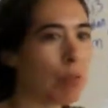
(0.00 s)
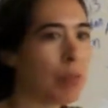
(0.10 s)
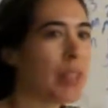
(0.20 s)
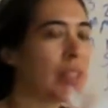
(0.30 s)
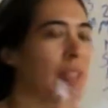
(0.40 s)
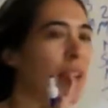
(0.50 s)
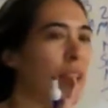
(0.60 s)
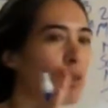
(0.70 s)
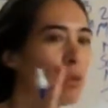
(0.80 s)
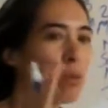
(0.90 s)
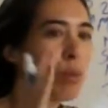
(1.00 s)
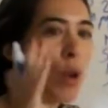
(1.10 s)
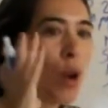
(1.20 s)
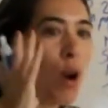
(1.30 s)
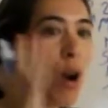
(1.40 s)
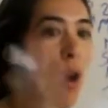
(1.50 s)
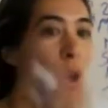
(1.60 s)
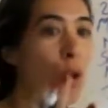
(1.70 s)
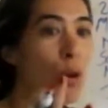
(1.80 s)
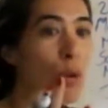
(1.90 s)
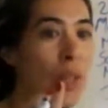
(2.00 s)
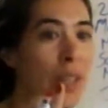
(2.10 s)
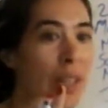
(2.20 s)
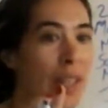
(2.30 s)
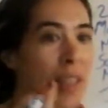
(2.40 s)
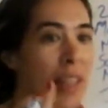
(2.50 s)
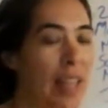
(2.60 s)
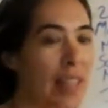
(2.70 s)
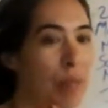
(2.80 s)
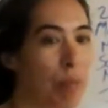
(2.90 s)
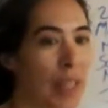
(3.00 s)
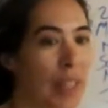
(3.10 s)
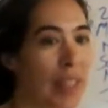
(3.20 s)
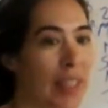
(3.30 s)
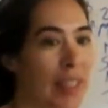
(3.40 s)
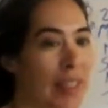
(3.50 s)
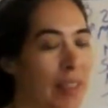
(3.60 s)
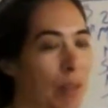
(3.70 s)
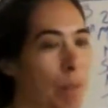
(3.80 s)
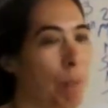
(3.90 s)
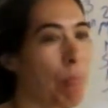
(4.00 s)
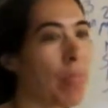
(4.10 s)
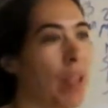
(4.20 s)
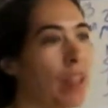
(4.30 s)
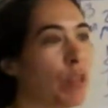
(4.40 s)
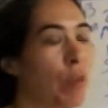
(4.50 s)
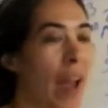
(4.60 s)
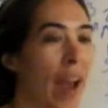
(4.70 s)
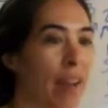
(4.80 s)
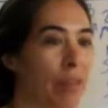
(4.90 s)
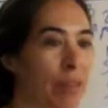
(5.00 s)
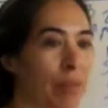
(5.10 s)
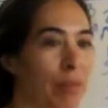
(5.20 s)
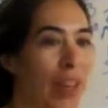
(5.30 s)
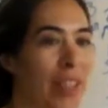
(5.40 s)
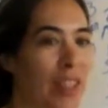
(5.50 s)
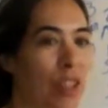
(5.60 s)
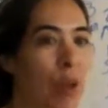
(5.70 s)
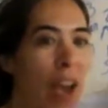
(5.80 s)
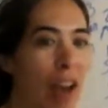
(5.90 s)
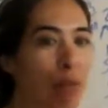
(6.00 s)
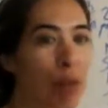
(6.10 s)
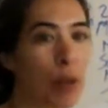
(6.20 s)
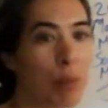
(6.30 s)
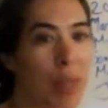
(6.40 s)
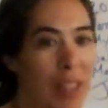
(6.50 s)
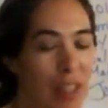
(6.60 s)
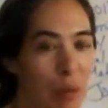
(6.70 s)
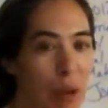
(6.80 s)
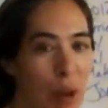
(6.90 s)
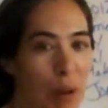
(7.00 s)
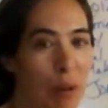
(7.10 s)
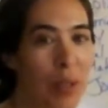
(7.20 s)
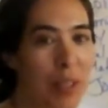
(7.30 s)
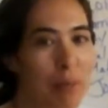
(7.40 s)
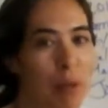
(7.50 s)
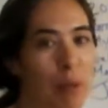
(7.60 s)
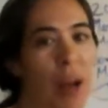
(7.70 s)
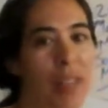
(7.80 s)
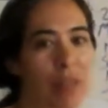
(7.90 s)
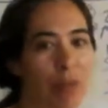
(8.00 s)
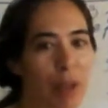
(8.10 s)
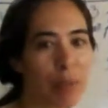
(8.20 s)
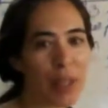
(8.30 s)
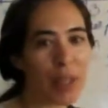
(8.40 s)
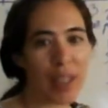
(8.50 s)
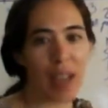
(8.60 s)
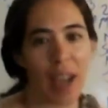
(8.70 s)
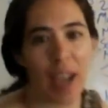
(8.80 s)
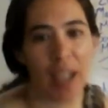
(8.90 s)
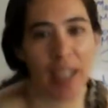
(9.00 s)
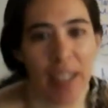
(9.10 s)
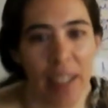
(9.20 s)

It means that you owe less money than you have. Right? So you have more money than you owe. It's a more positive way of putting it.